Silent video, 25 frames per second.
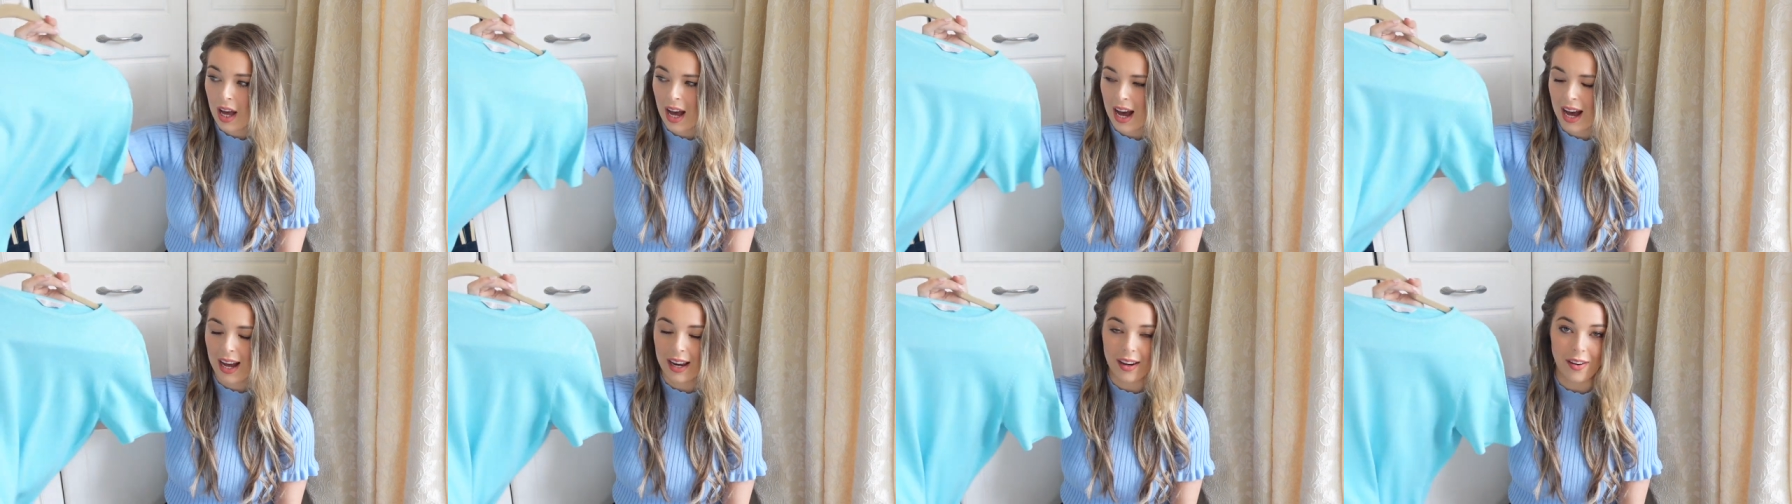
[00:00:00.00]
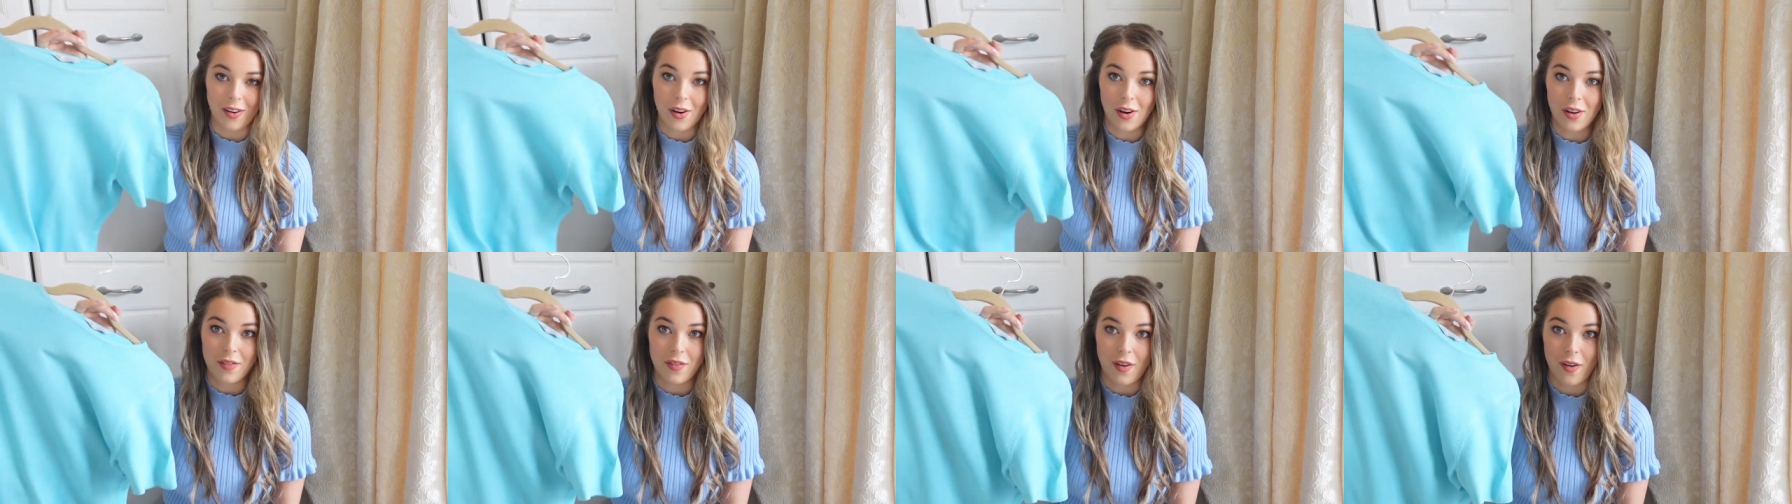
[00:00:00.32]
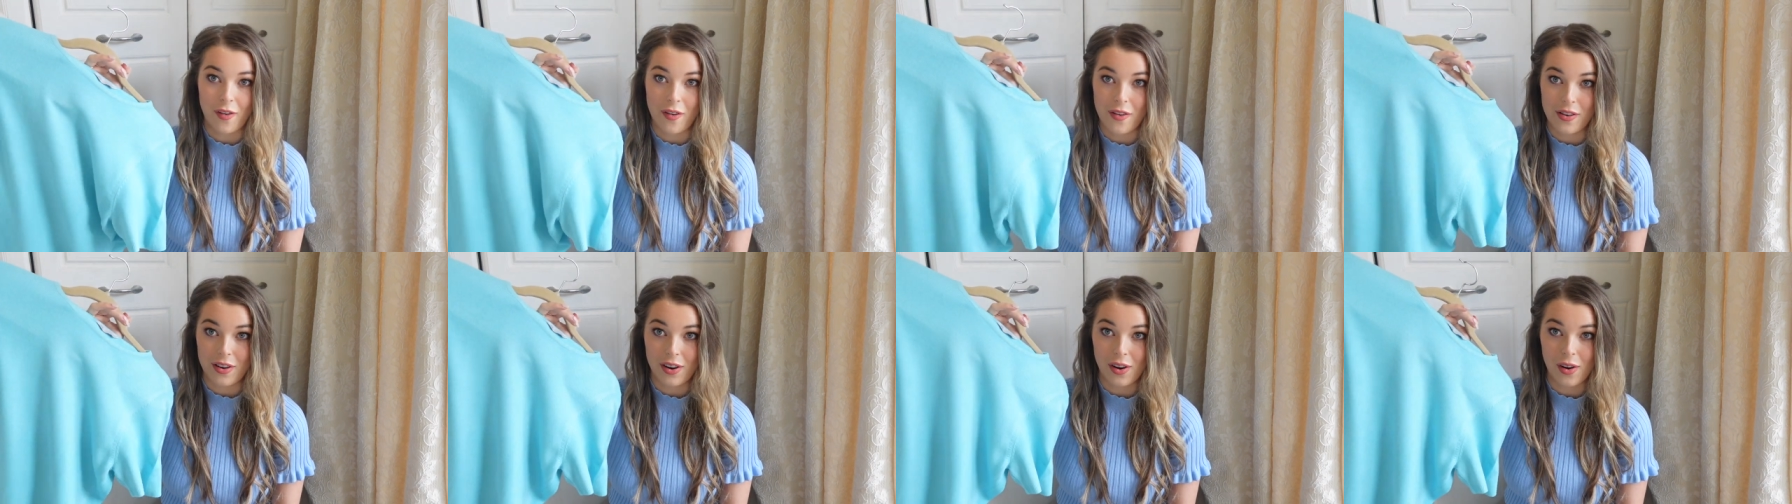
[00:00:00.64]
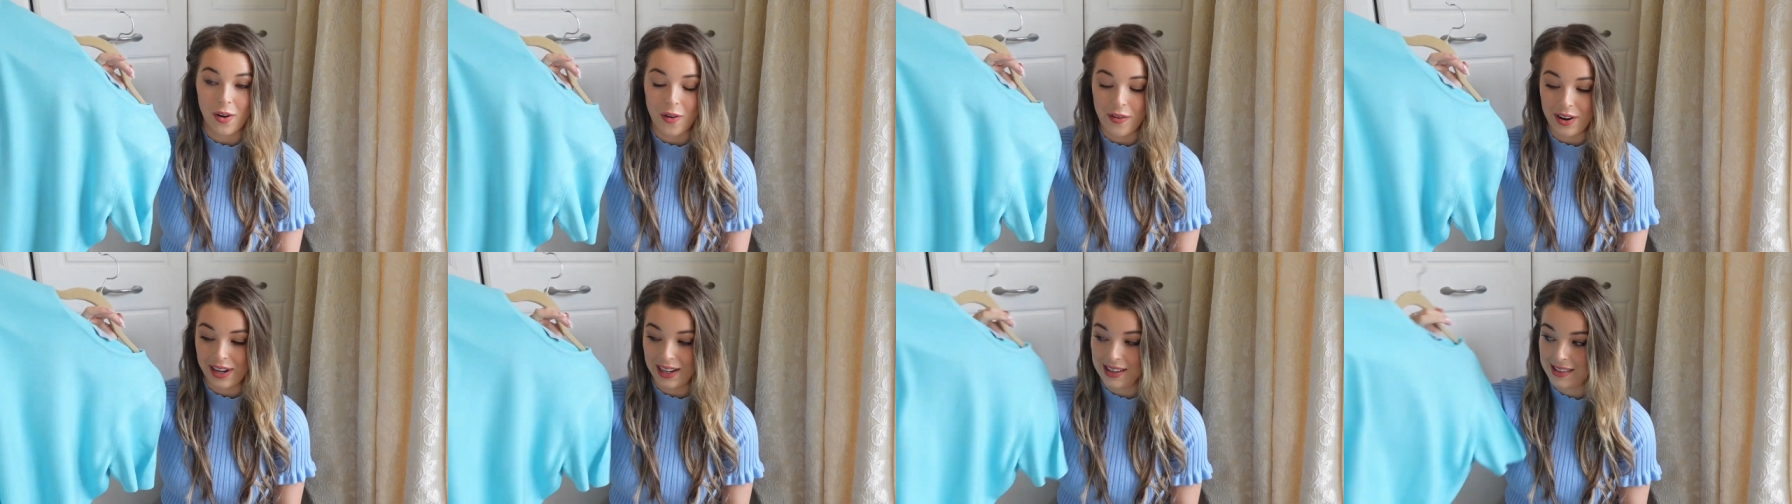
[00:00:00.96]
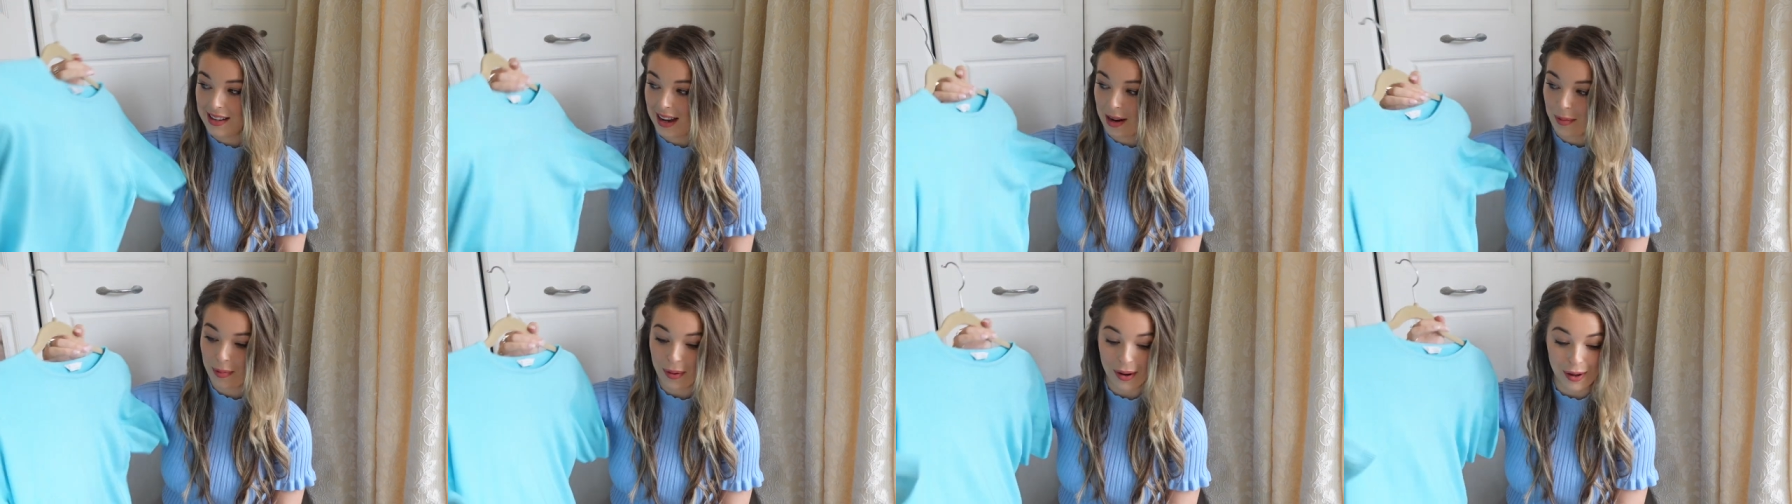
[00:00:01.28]
I don't know if I already
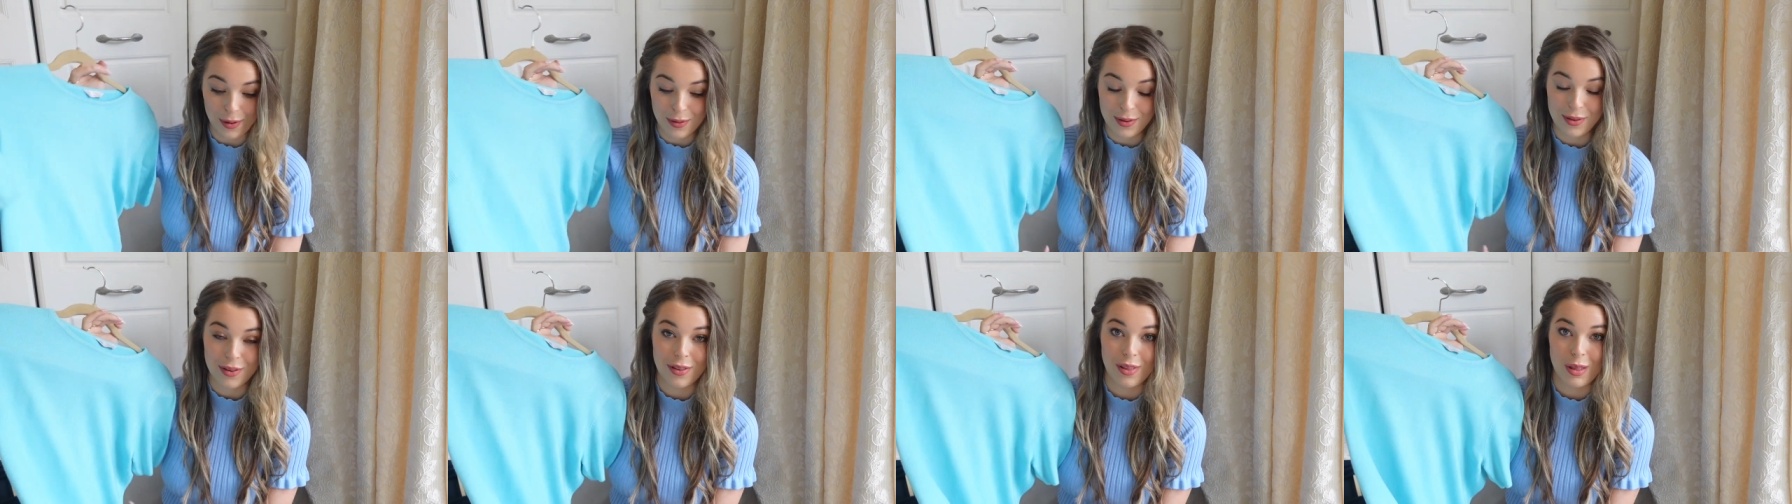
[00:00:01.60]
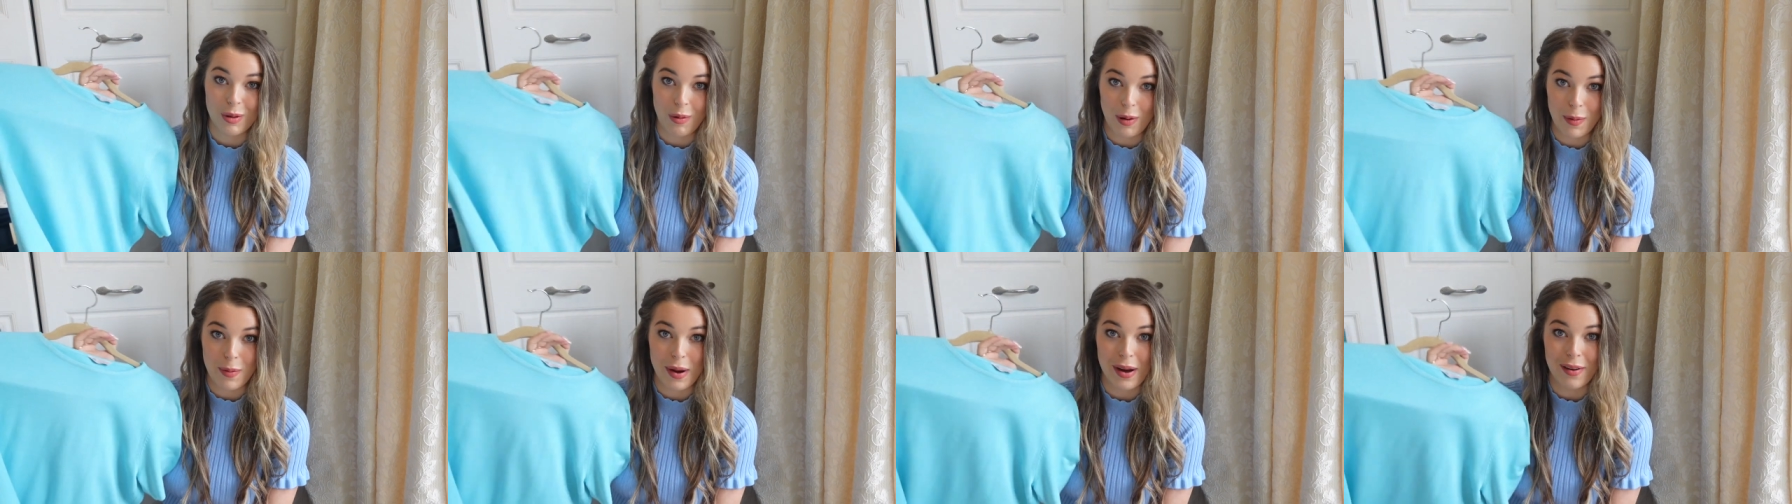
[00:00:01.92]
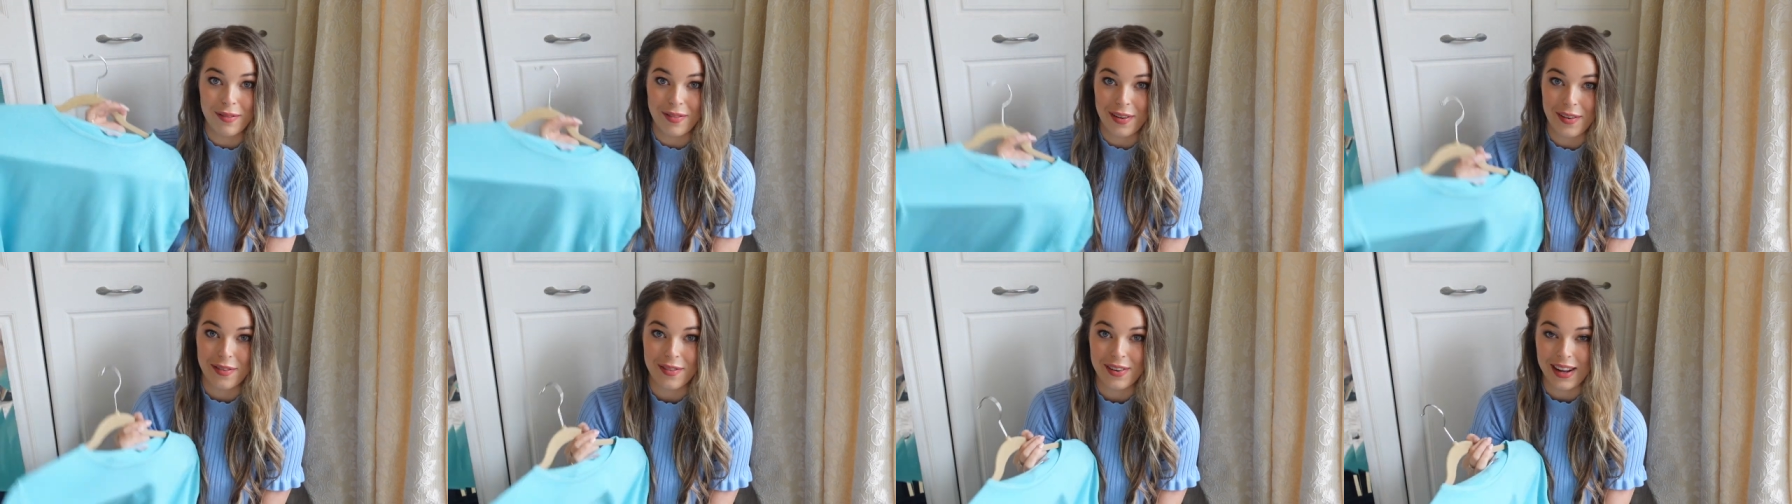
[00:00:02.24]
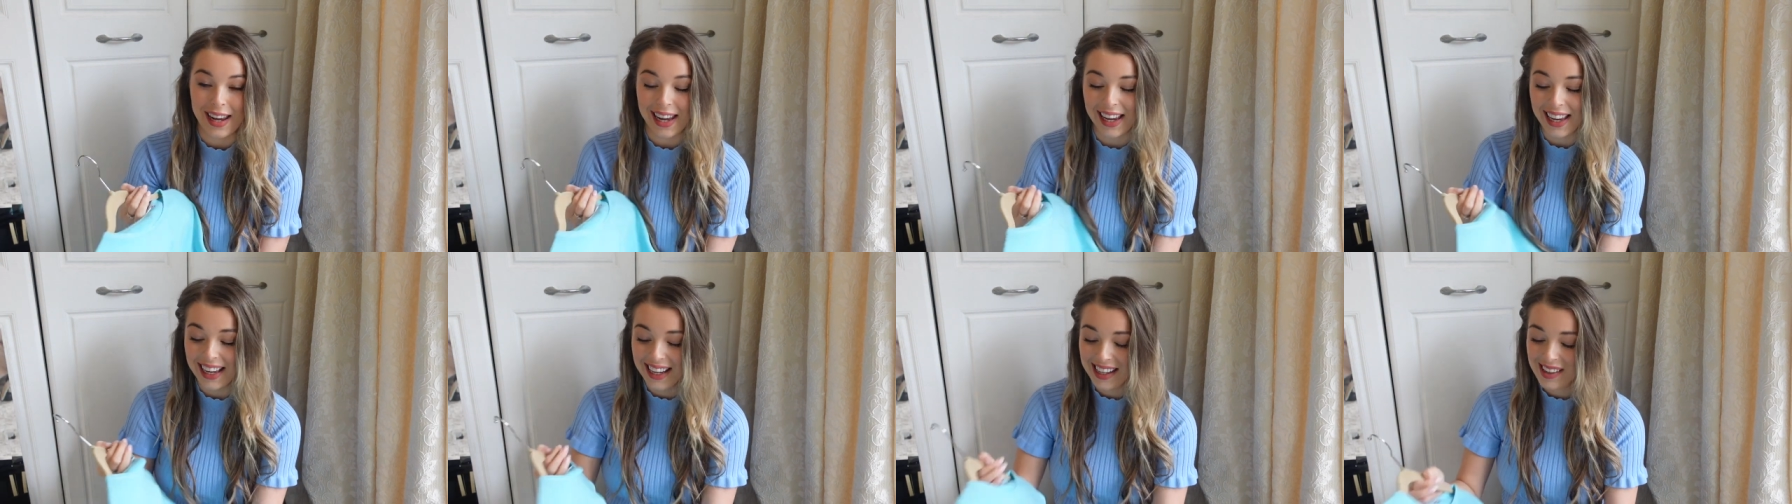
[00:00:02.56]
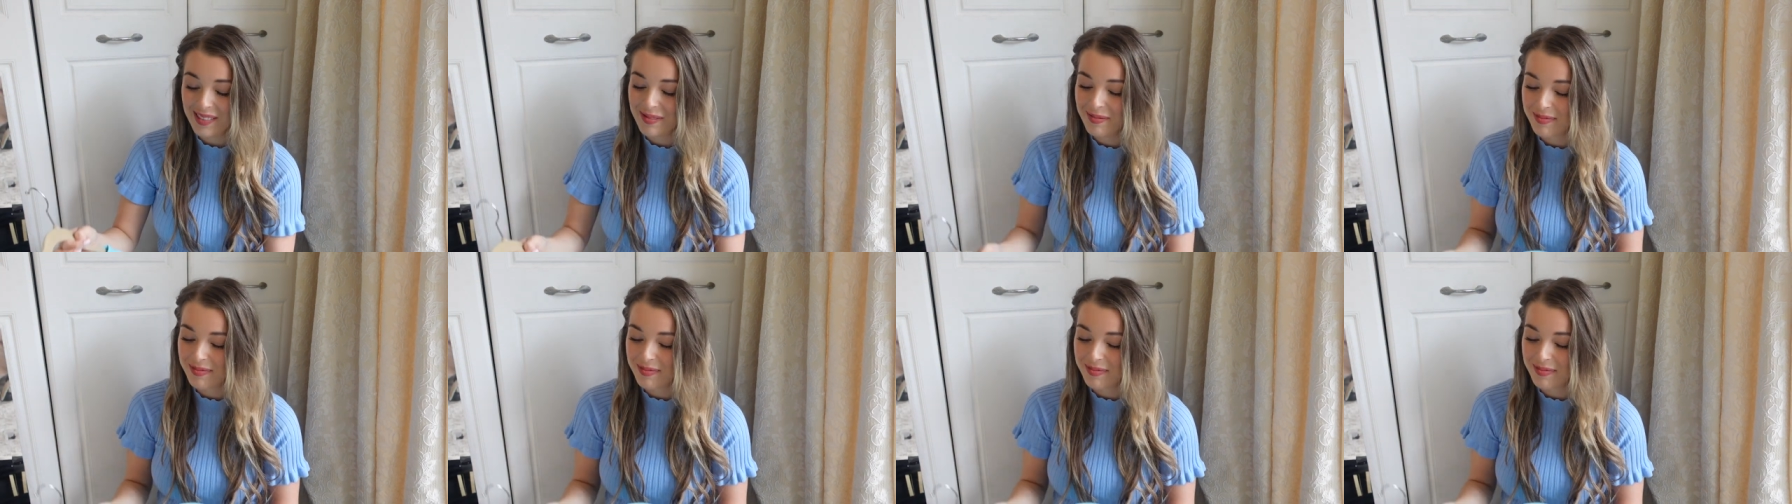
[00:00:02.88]
said but it was £3.50